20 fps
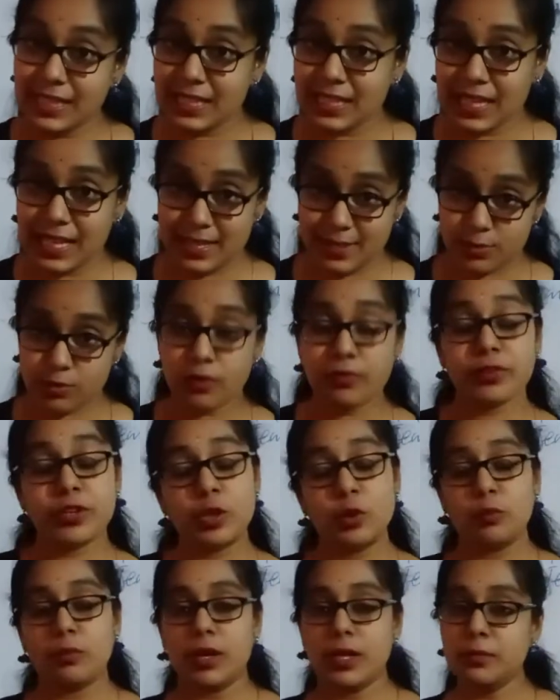in case of
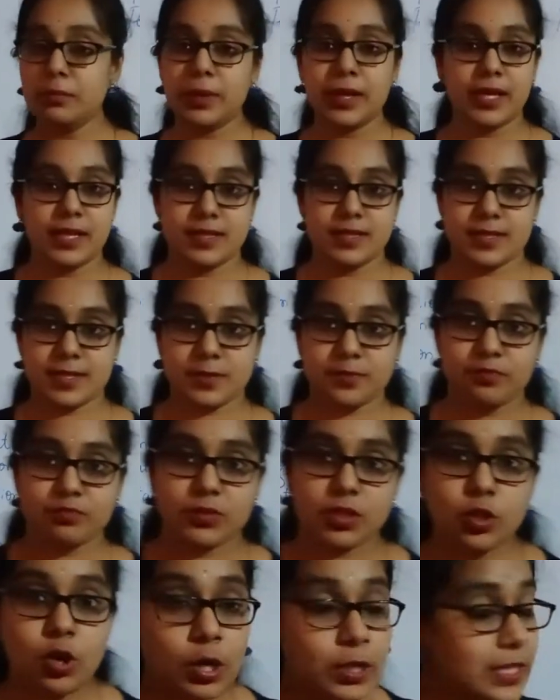human beings.
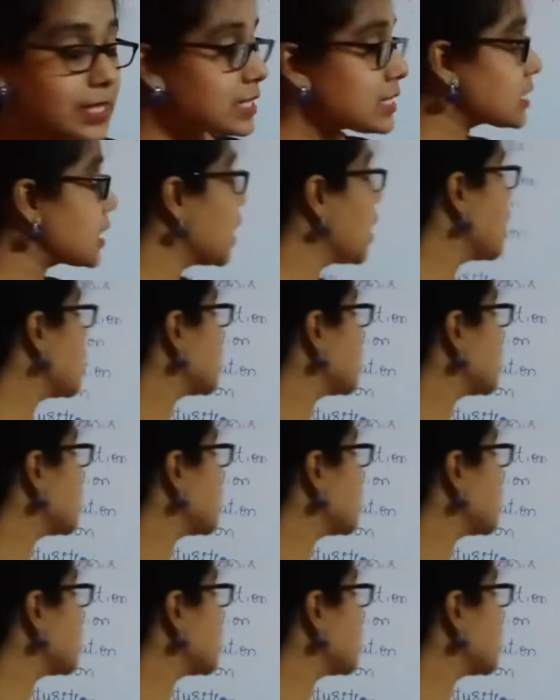Got it?